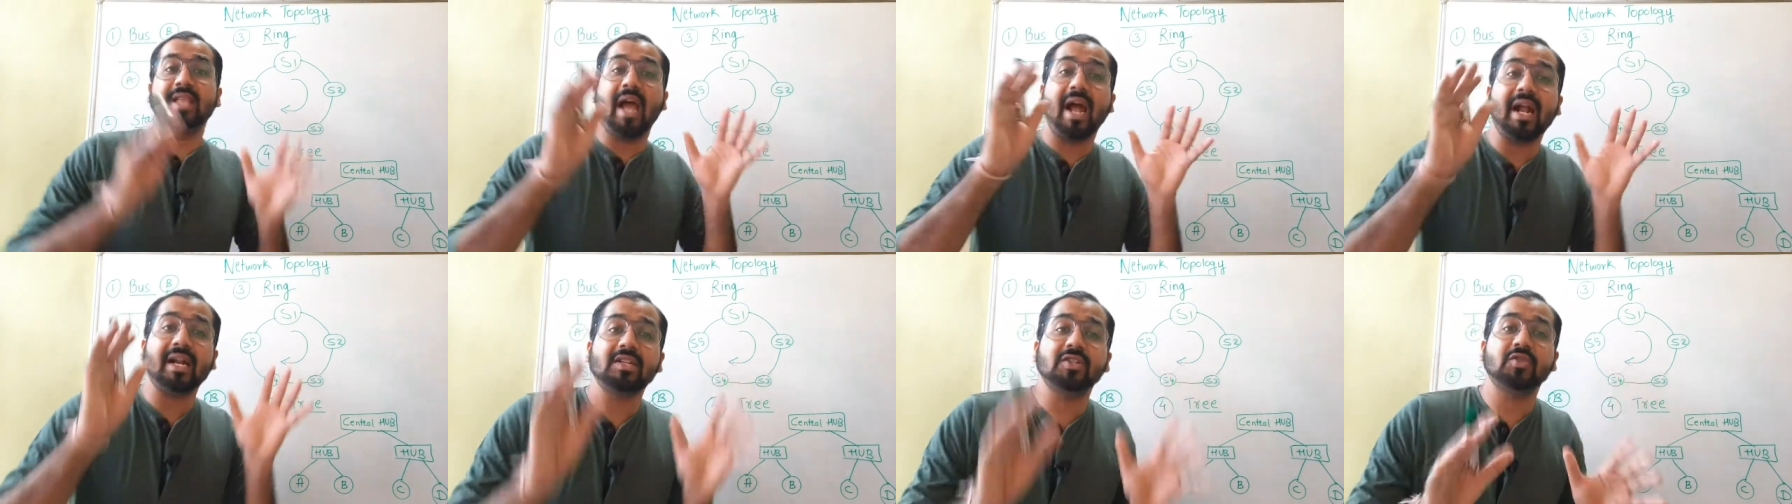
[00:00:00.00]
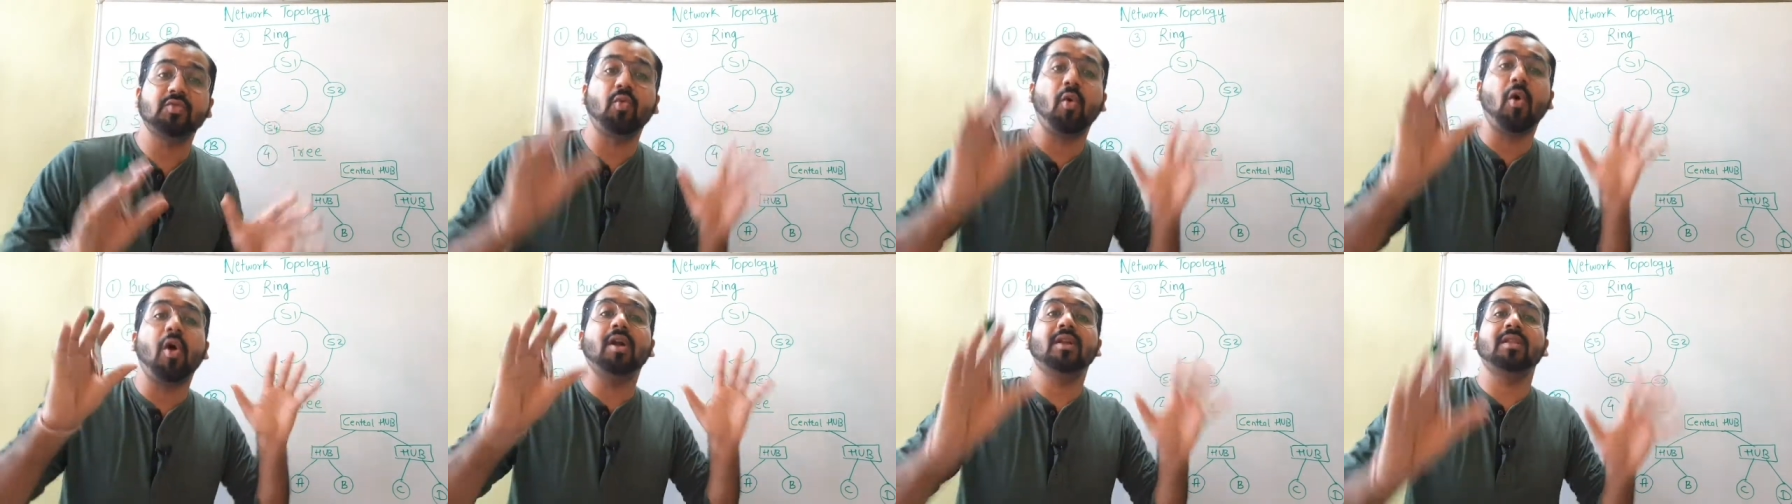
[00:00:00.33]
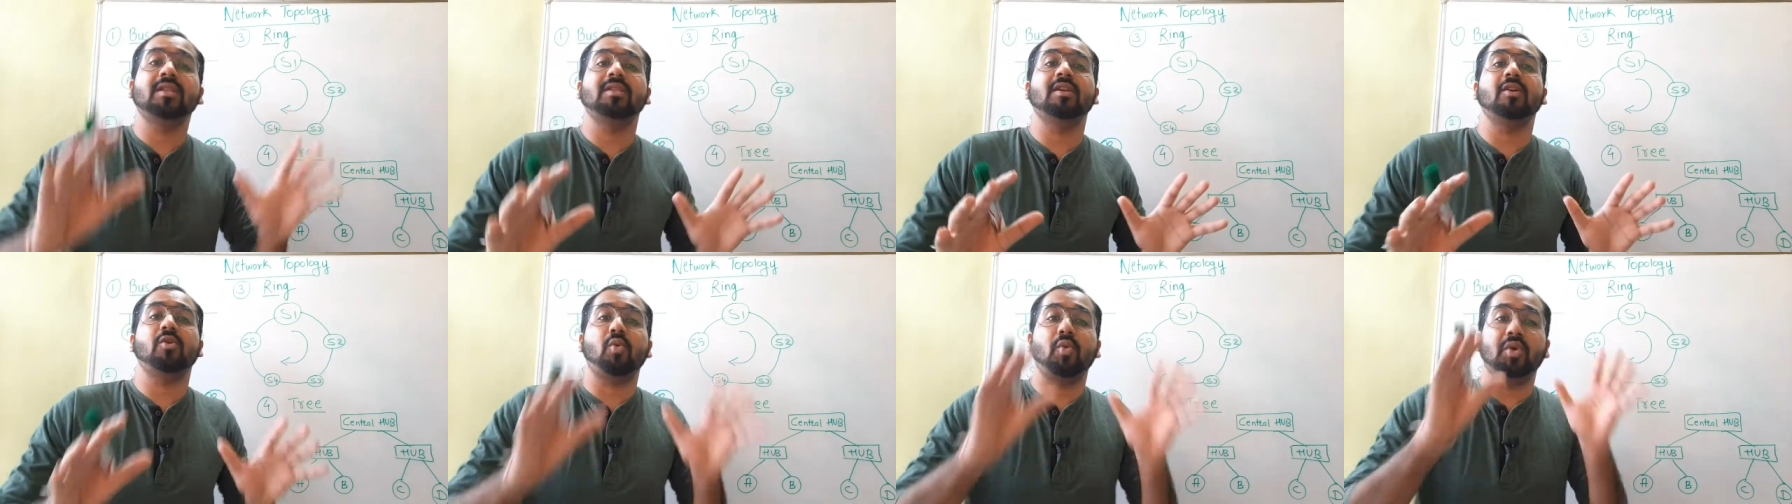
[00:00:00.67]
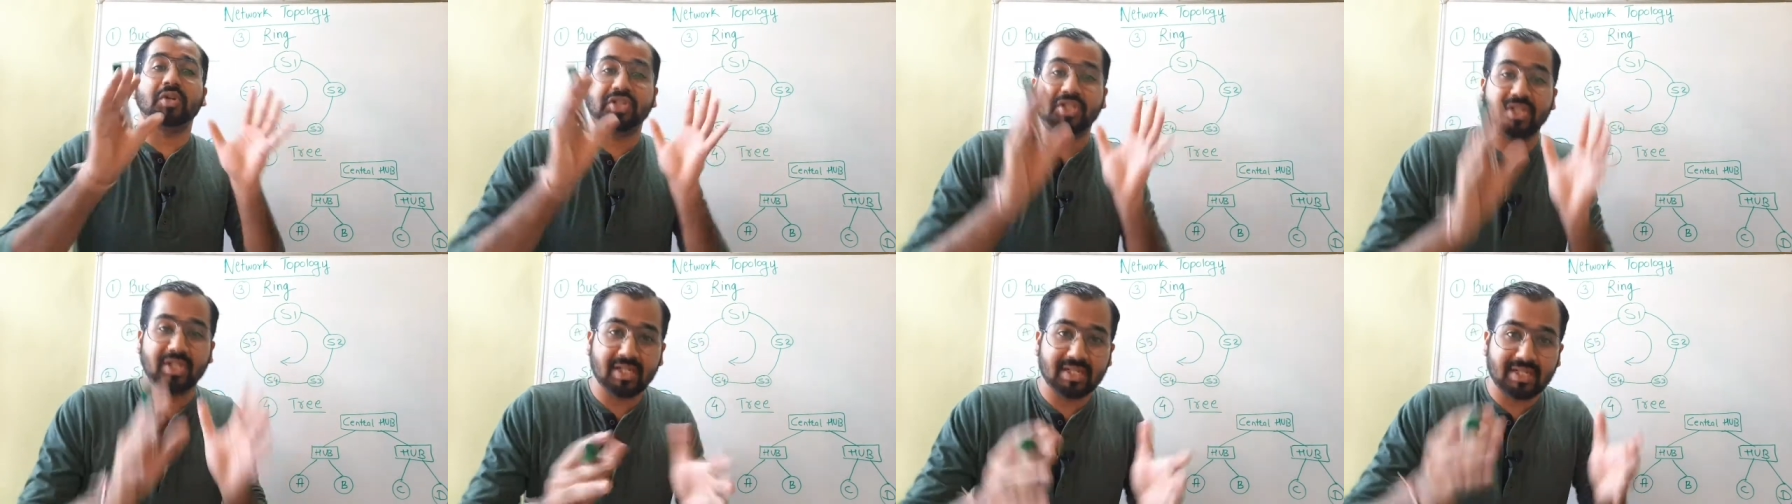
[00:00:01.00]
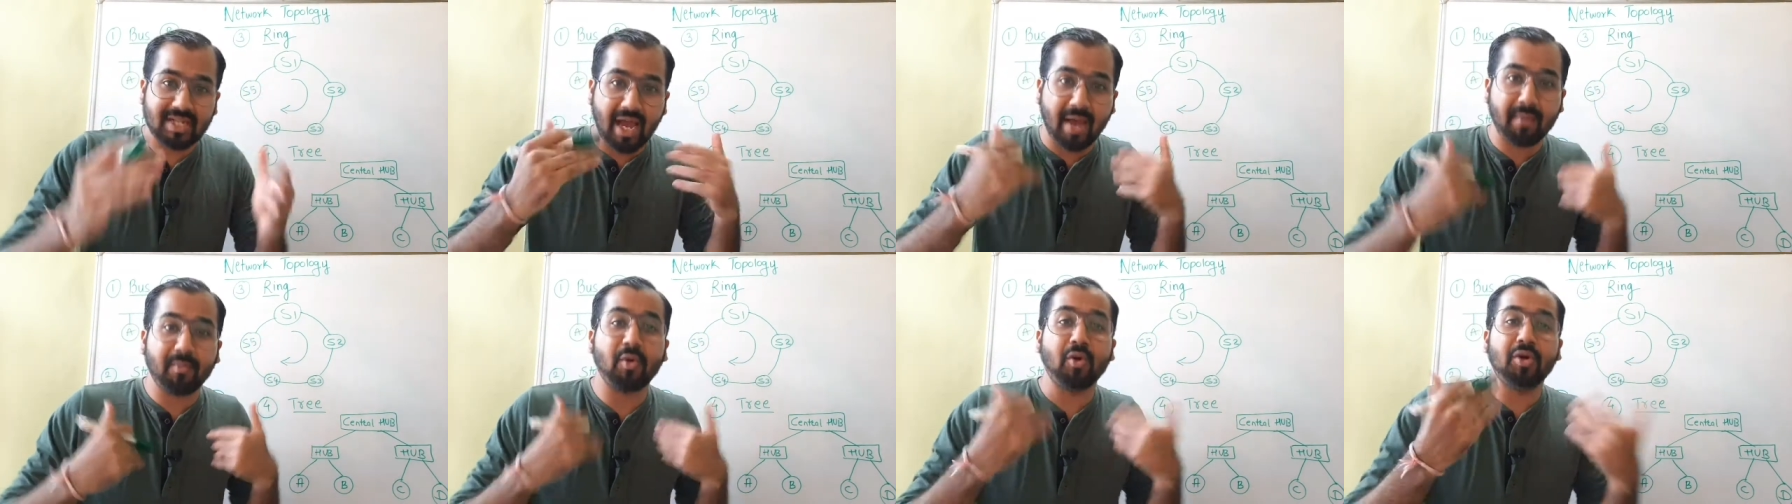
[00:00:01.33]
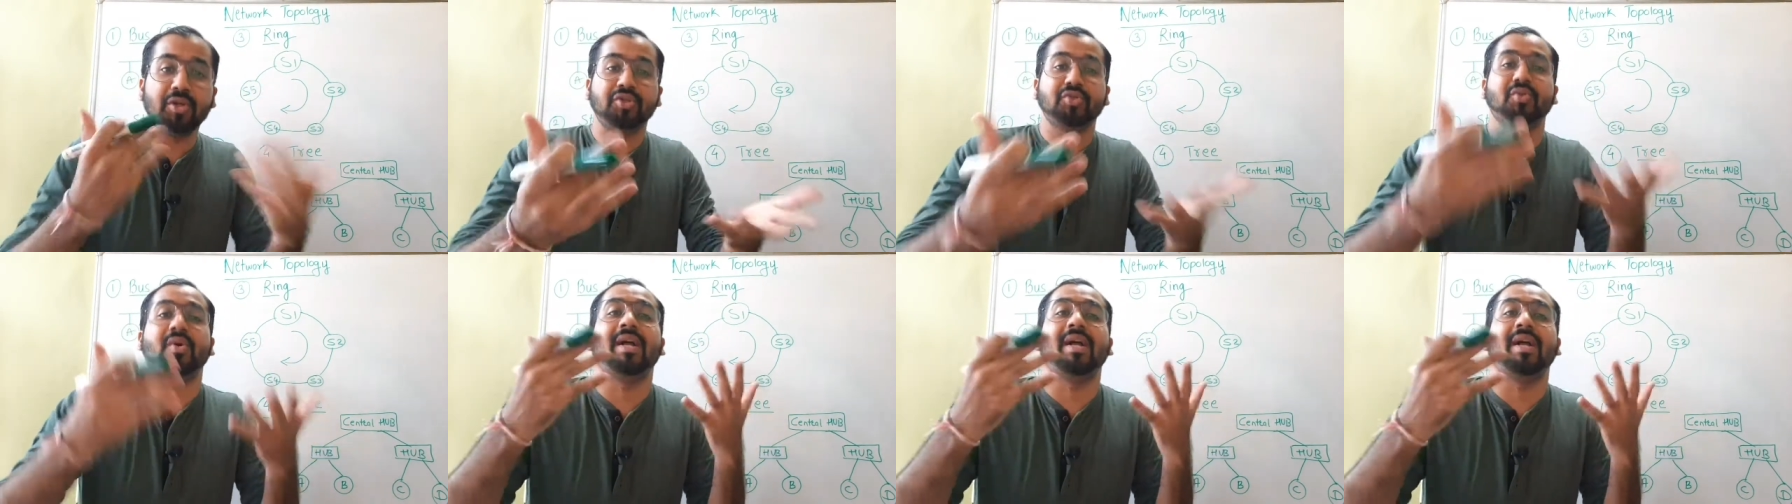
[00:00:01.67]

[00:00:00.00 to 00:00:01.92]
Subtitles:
That's what the questions I am going